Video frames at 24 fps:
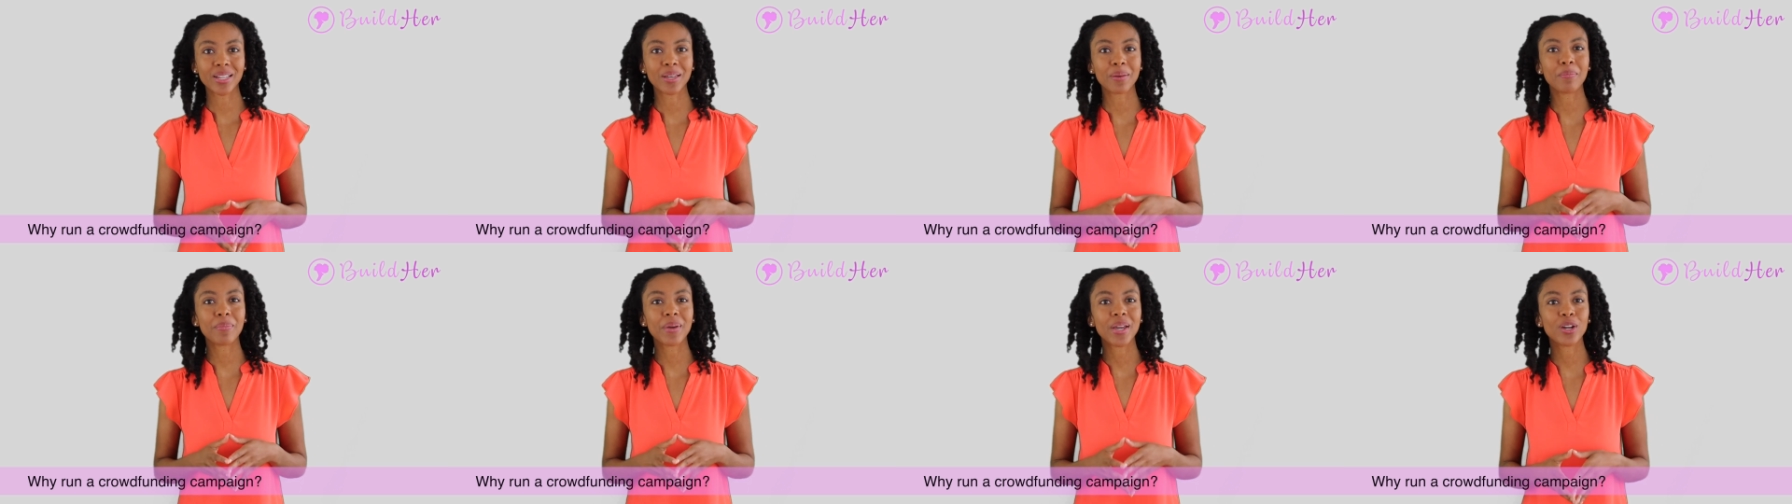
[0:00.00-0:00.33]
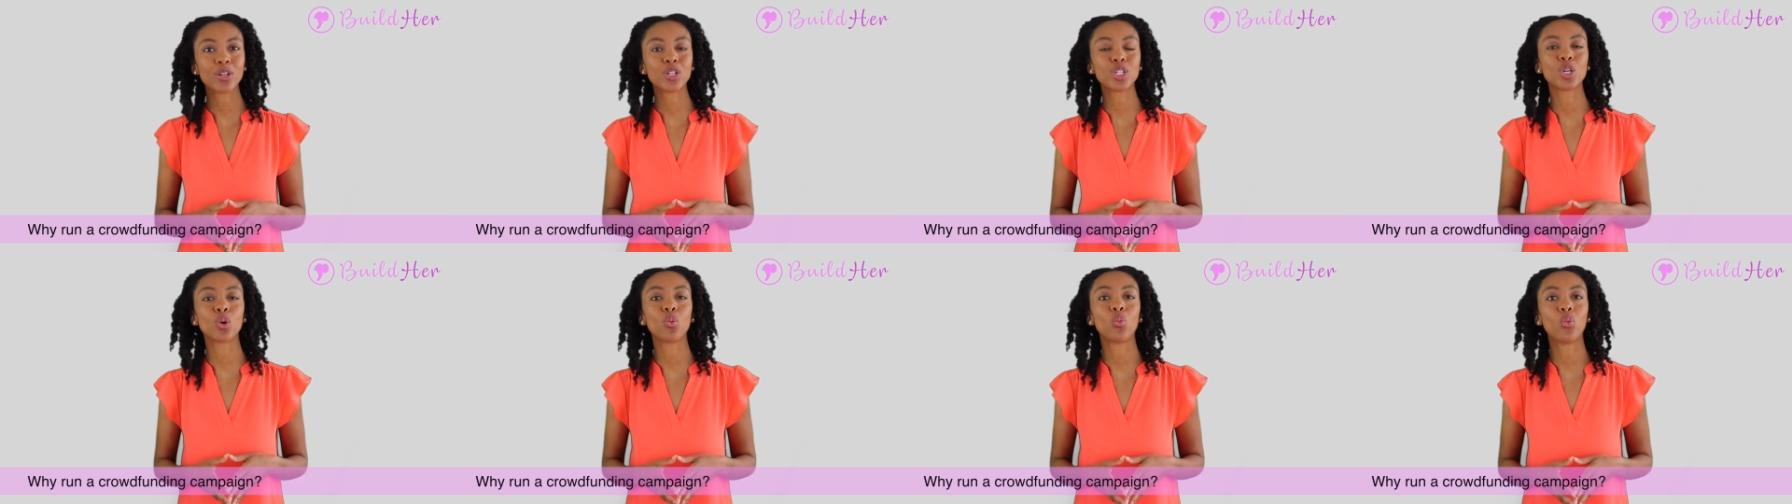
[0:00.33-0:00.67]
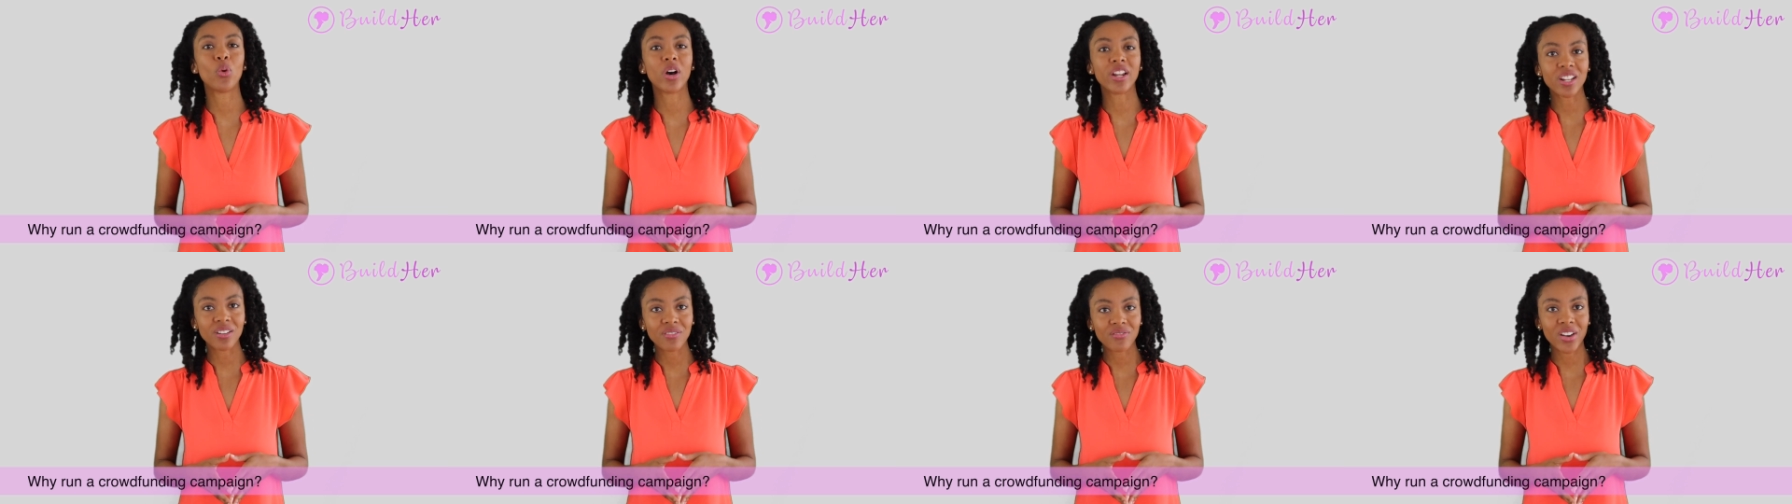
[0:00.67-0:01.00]
compared to
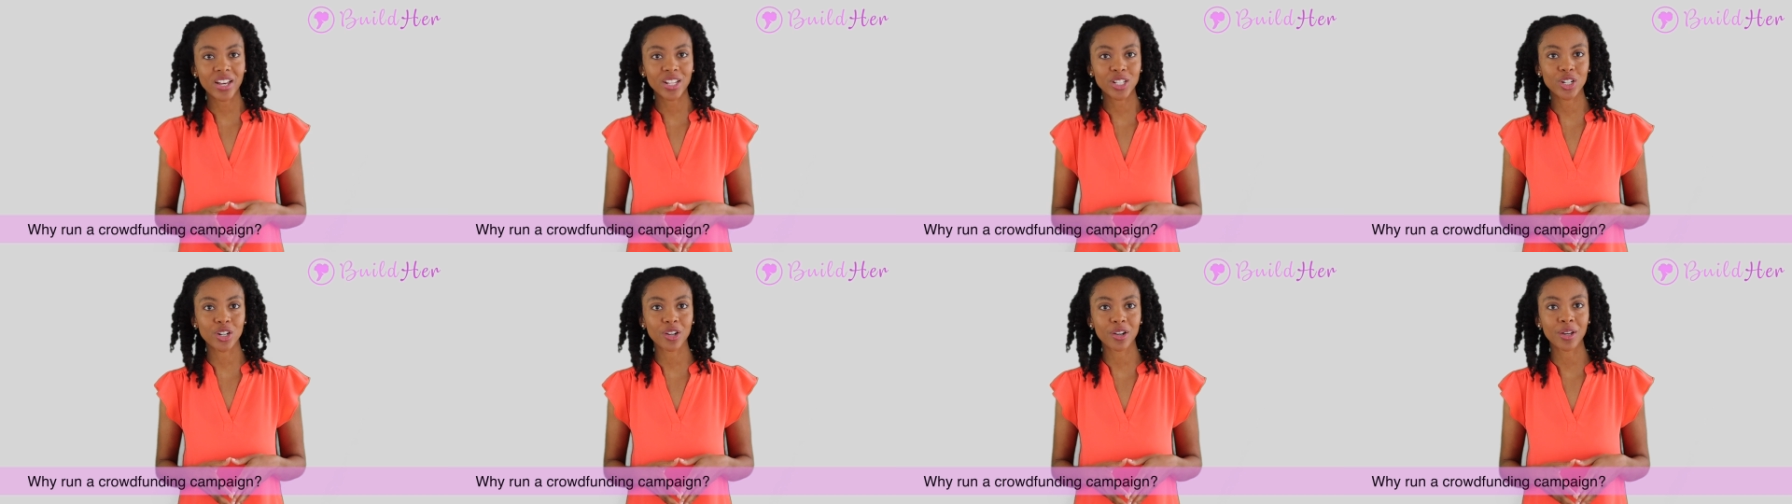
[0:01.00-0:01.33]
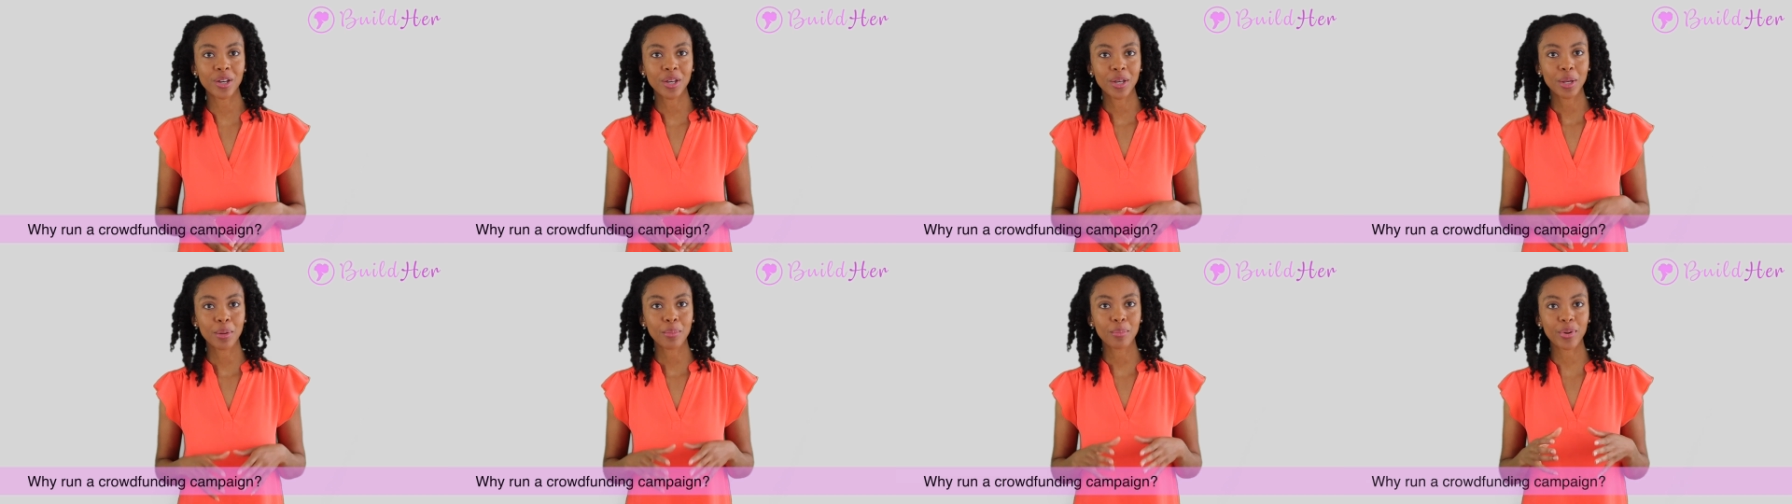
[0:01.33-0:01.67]
one investor